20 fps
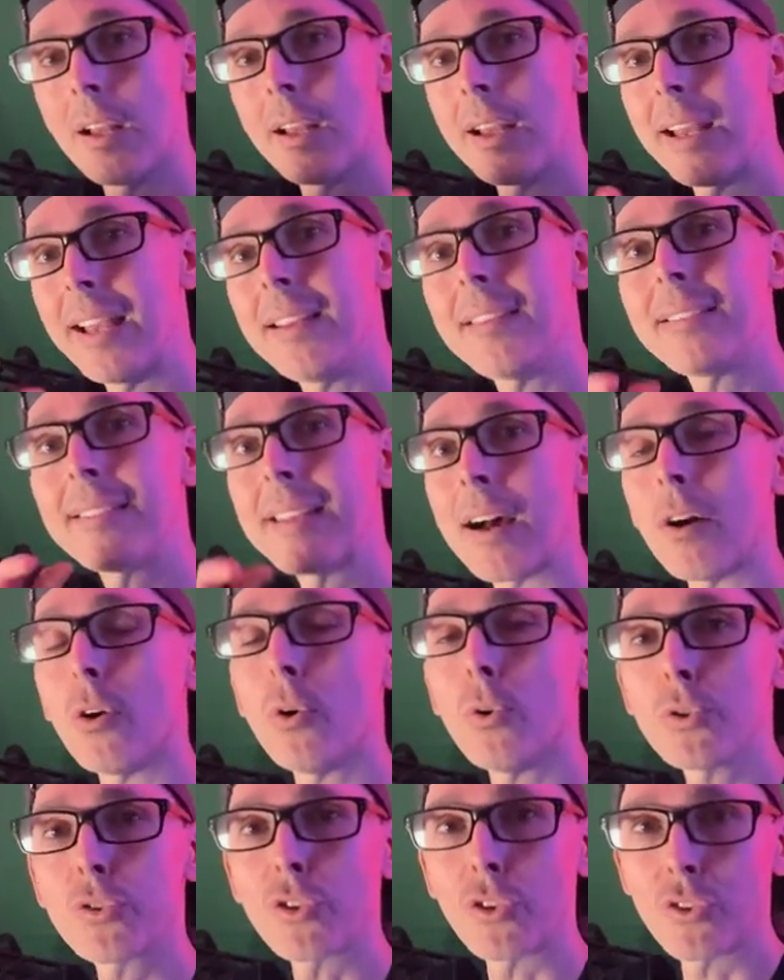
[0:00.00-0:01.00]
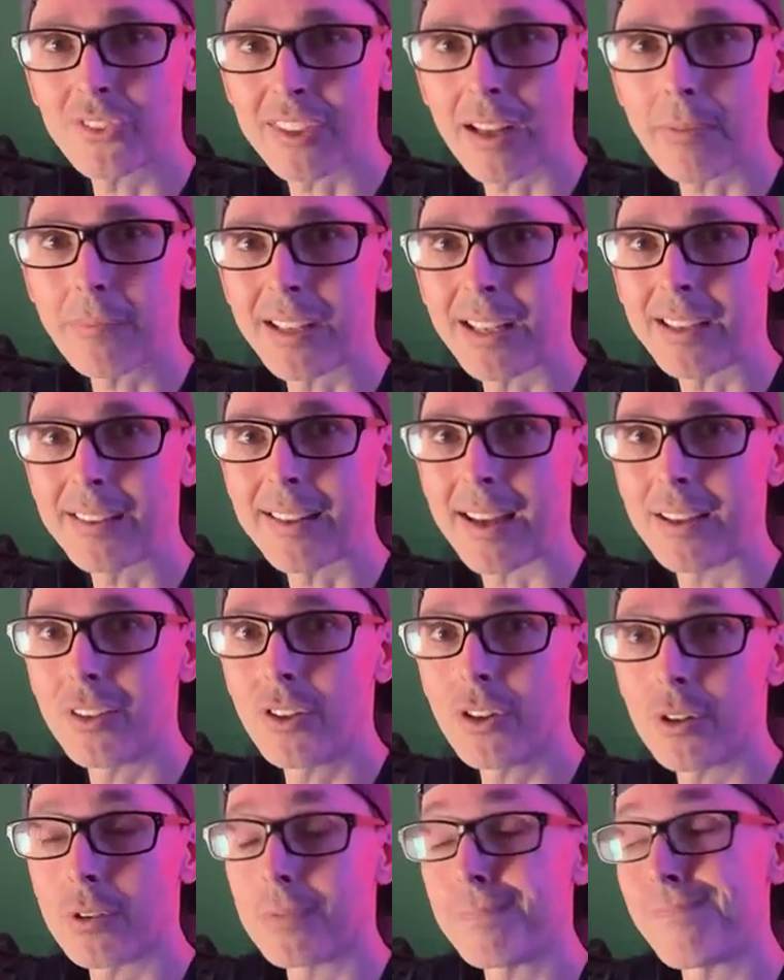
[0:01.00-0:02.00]
Is that also something that,
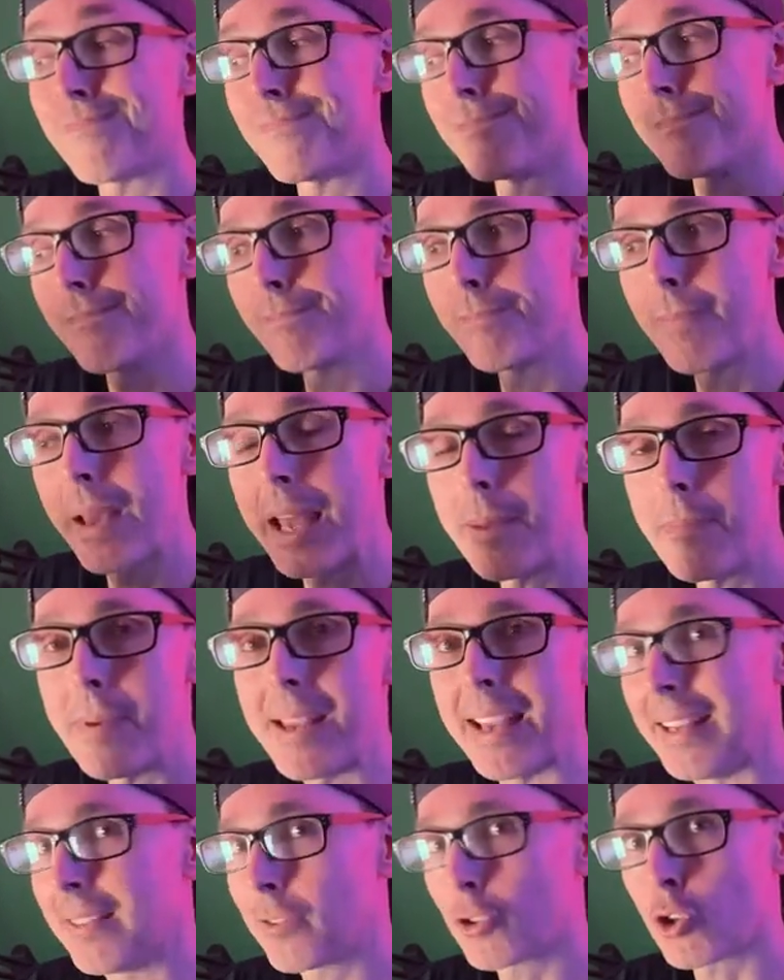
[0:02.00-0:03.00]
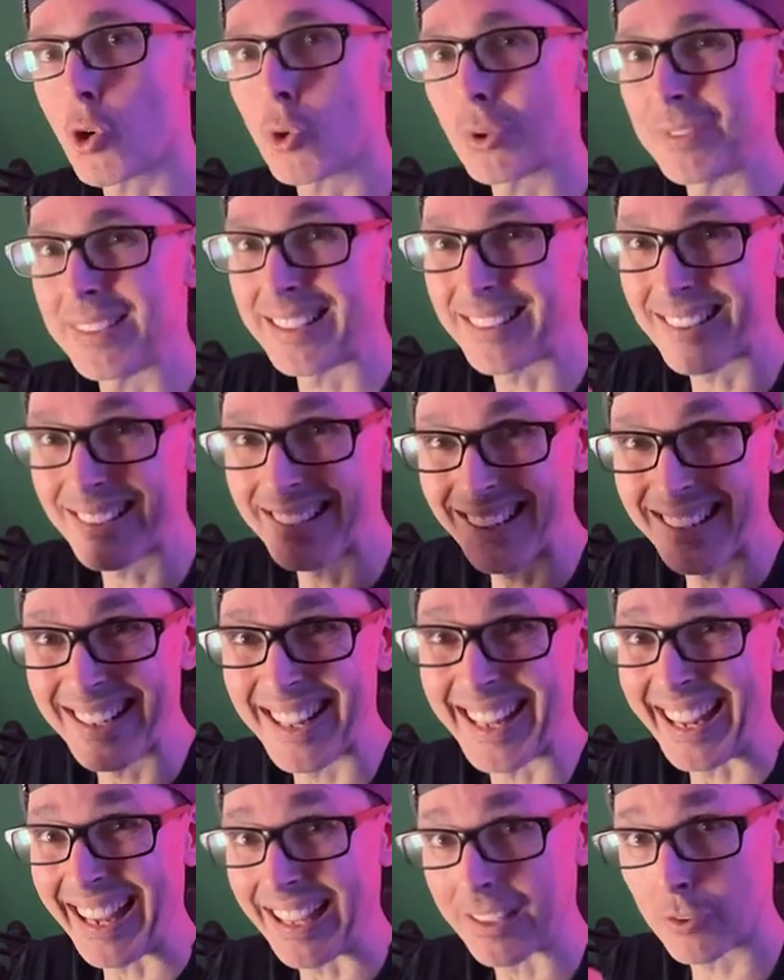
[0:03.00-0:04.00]
you know, maybe is causing the
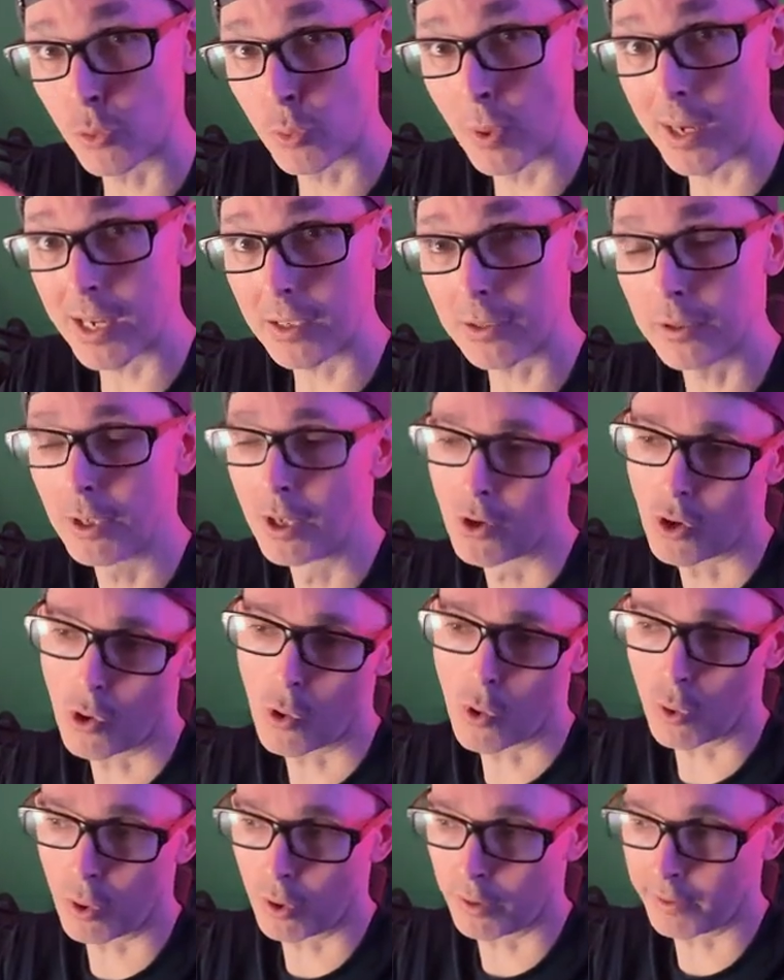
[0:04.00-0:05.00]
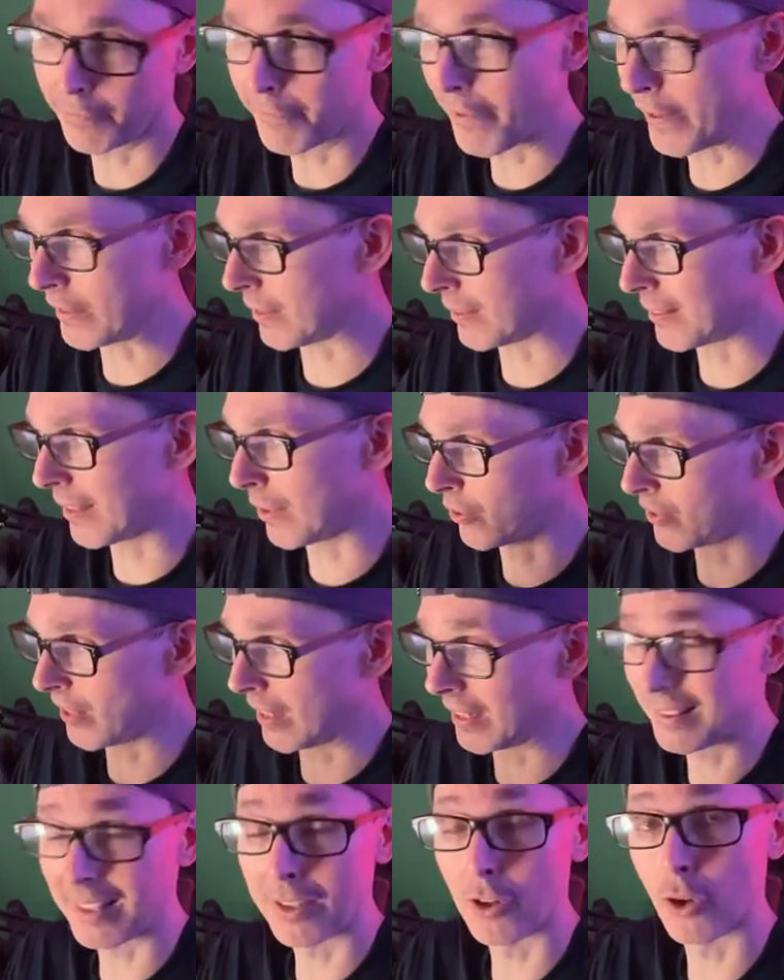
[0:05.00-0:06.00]
delay as well or the fact that they're
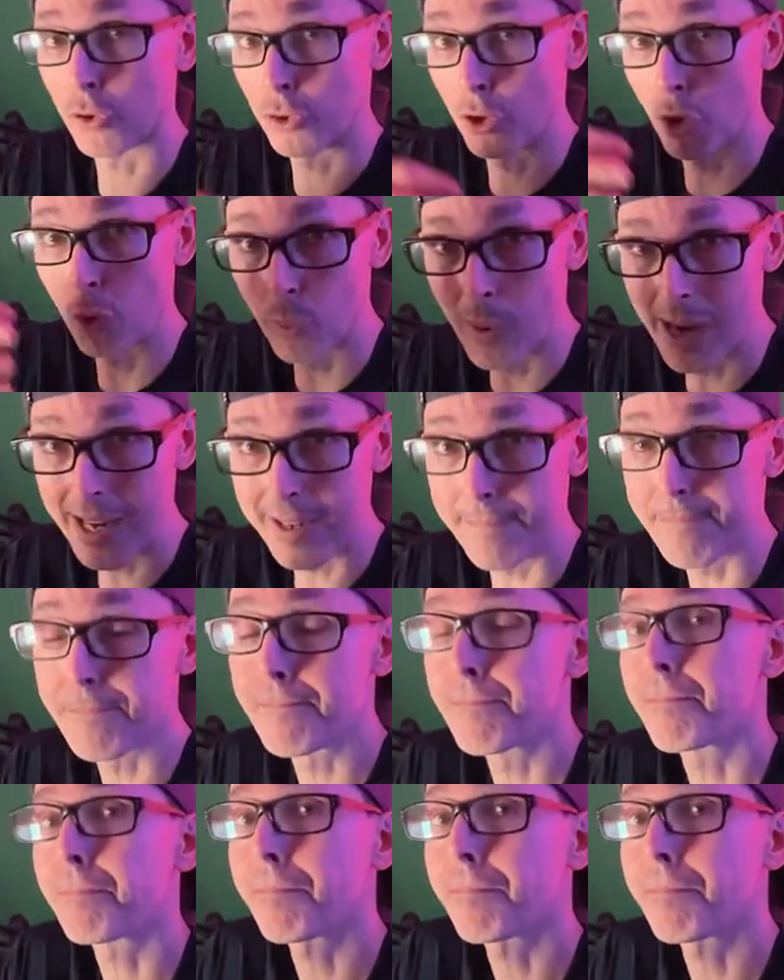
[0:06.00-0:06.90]
saying they don't know when?